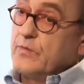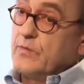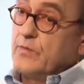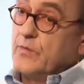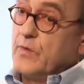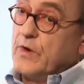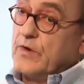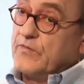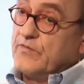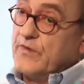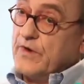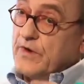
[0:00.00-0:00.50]

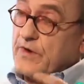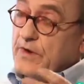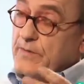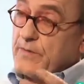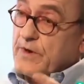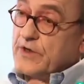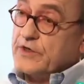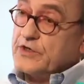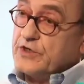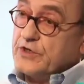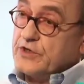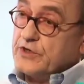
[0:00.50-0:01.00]
were very
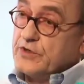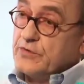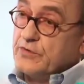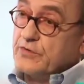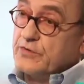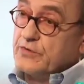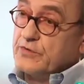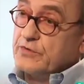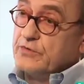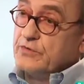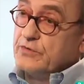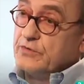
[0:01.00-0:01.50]
much in
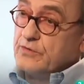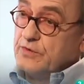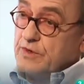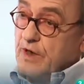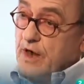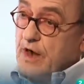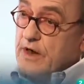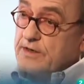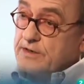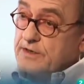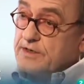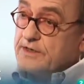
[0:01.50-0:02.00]
tune to
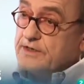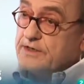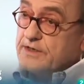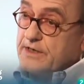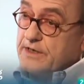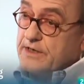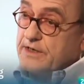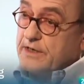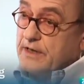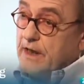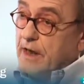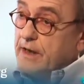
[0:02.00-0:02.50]
darkness
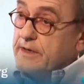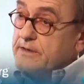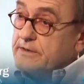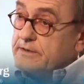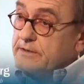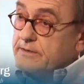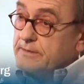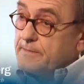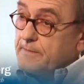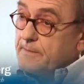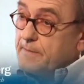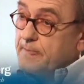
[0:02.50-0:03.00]
and
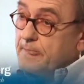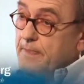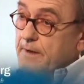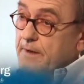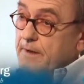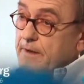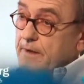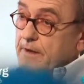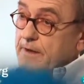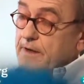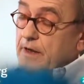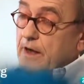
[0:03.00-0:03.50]
light.
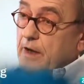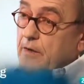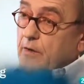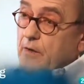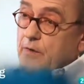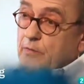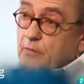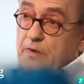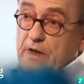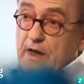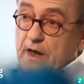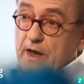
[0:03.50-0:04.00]
Now,
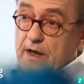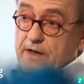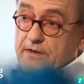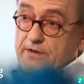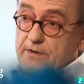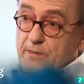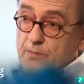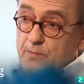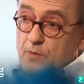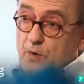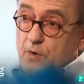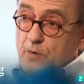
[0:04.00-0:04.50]
we are
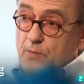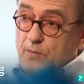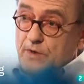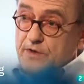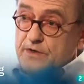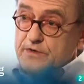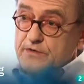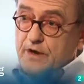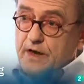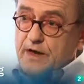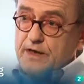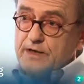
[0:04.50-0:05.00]
at the
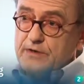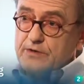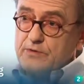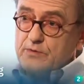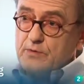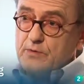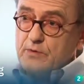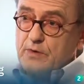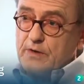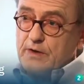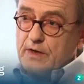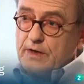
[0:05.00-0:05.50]
moment trying
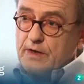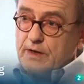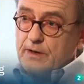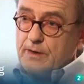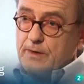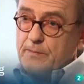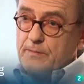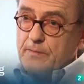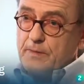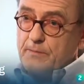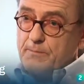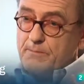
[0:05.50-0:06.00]
to
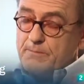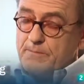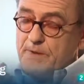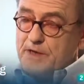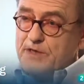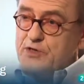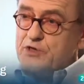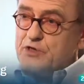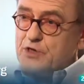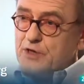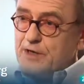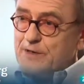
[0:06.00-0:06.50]

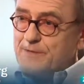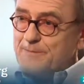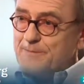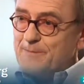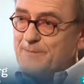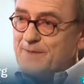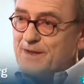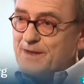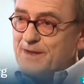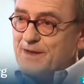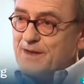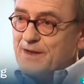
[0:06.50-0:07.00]
measure
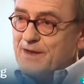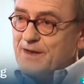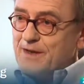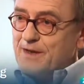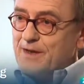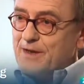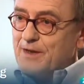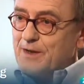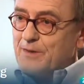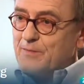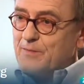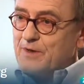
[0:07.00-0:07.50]

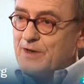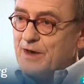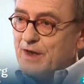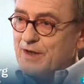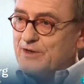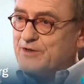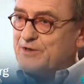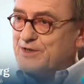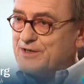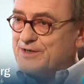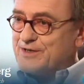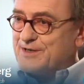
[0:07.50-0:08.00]

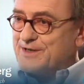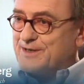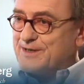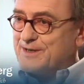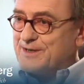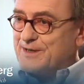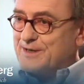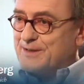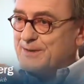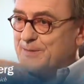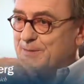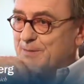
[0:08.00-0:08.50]
cultures,
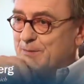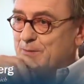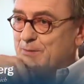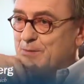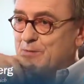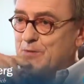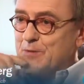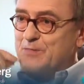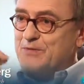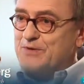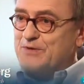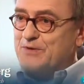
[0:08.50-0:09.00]

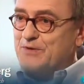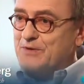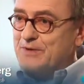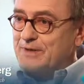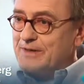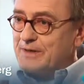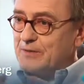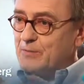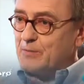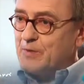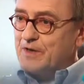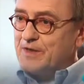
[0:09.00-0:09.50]
groups
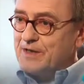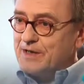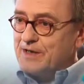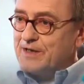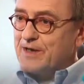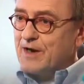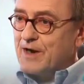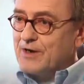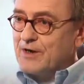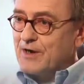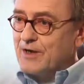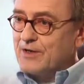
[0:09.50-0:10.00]

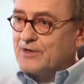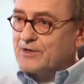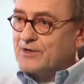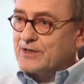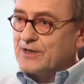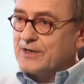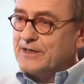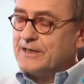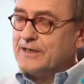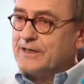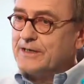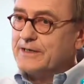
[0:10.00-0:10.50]
within our
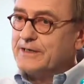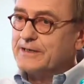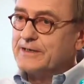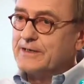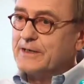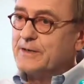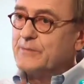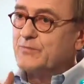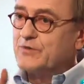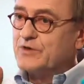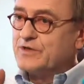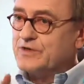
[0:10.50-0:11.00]
culture.
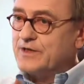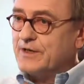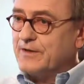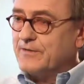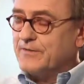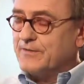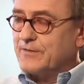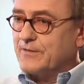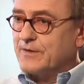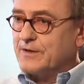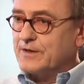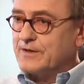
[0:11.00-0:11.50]
In Brazil,
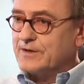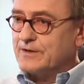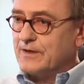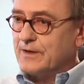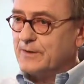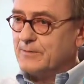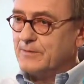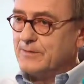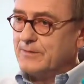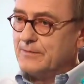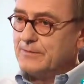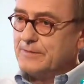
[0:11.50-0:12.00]
for
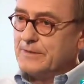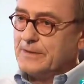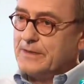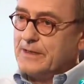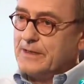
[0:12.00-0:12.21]
example,